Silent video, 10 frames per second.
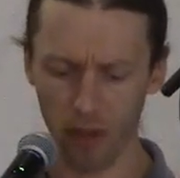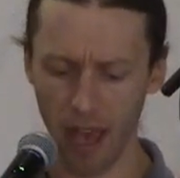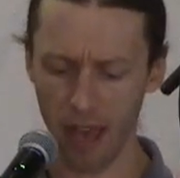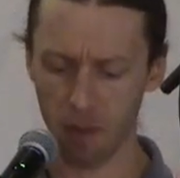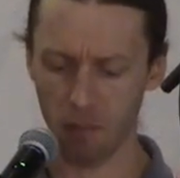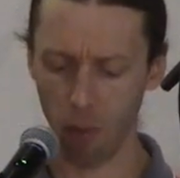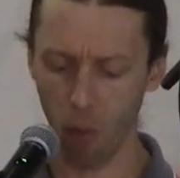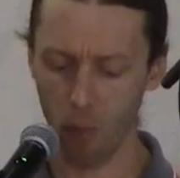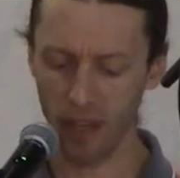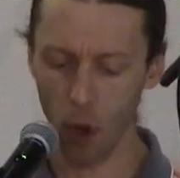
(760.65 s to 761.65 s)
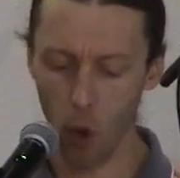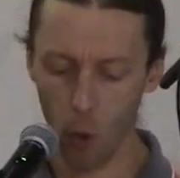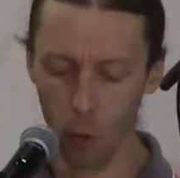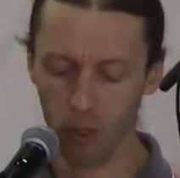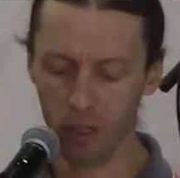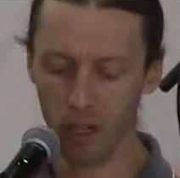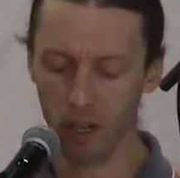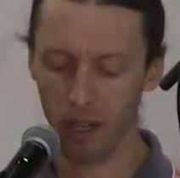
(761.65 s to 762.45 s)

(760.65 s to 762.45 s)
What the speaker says: and by what we own,